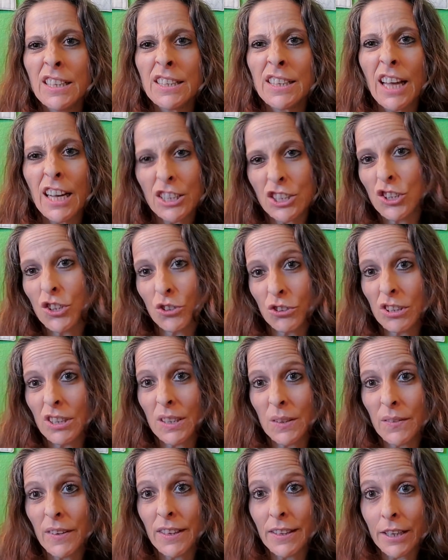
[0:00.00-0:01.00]
that's
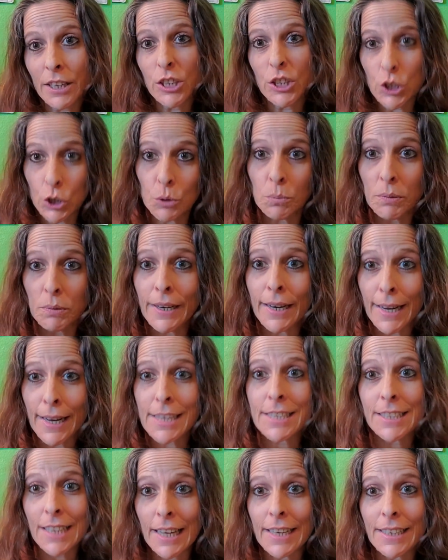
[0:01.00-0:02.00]
usually when they're super
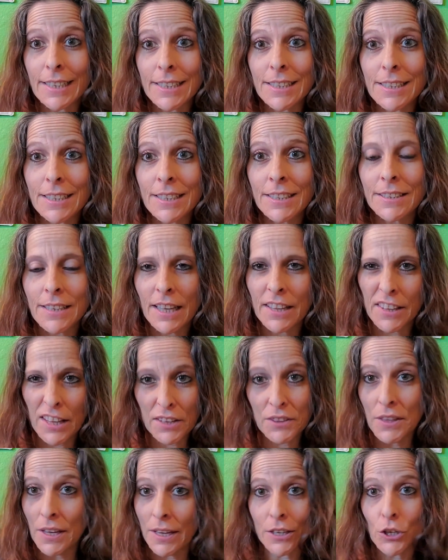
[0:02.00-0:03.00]
excited and
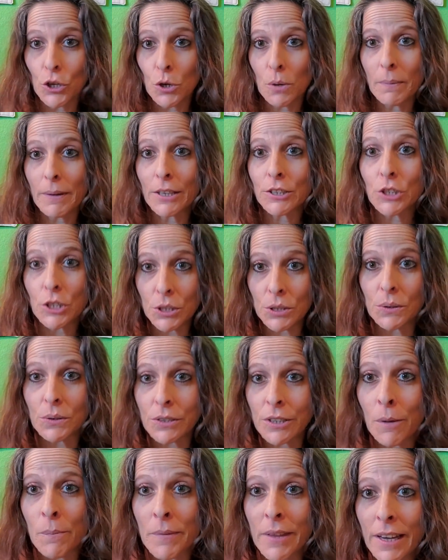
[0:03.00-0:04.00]
they think you're about to do
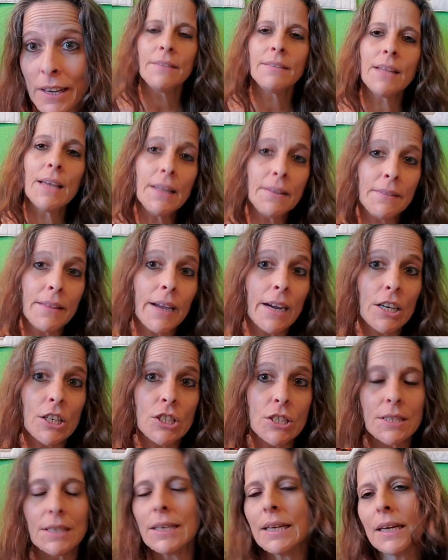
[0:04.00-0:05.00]
something. Then
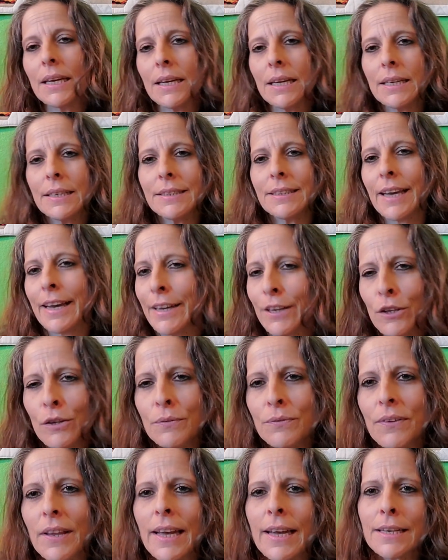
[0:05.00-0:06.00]
there's the tail
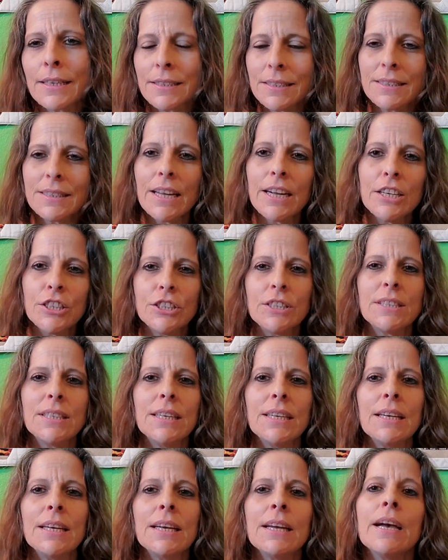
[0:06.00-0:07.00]
flicks. There's
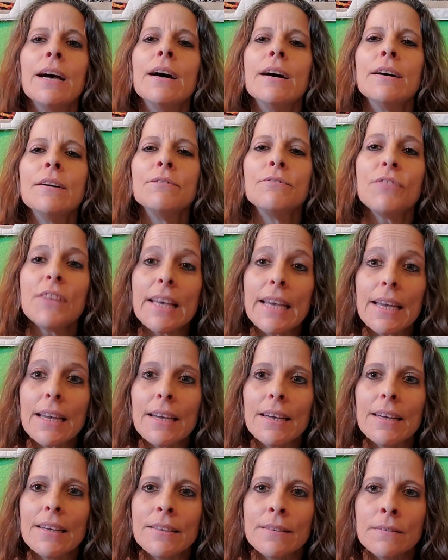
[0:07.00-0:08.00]
the flick.
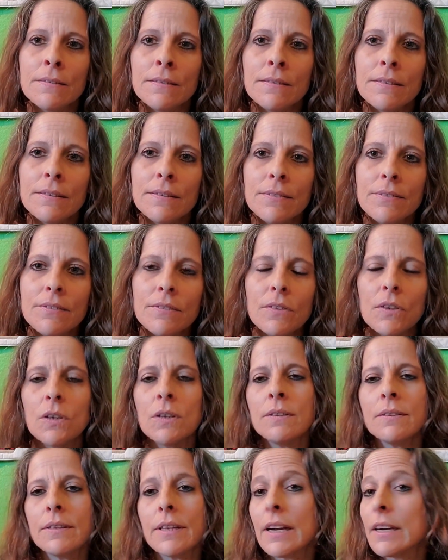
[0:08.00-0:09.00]

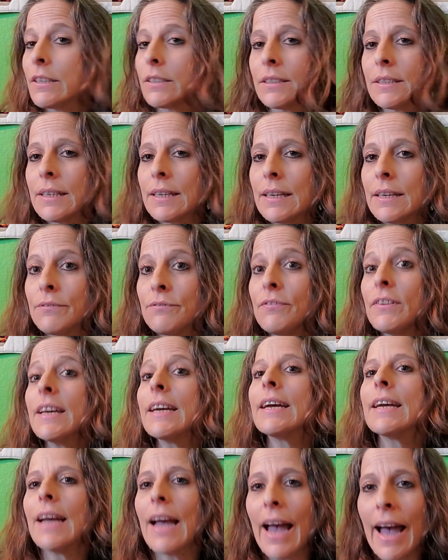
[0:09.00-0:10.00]
There's the
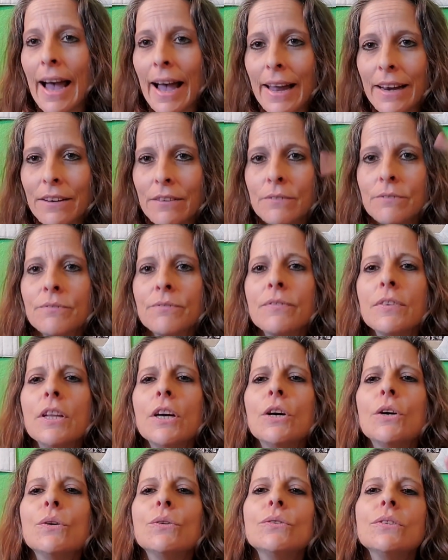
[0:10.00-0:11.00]
flick and
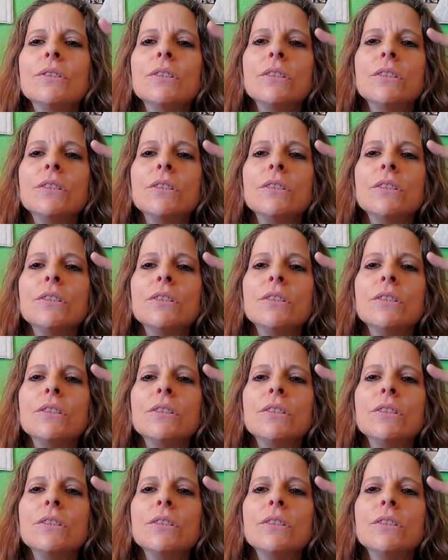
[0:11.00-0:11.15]
float.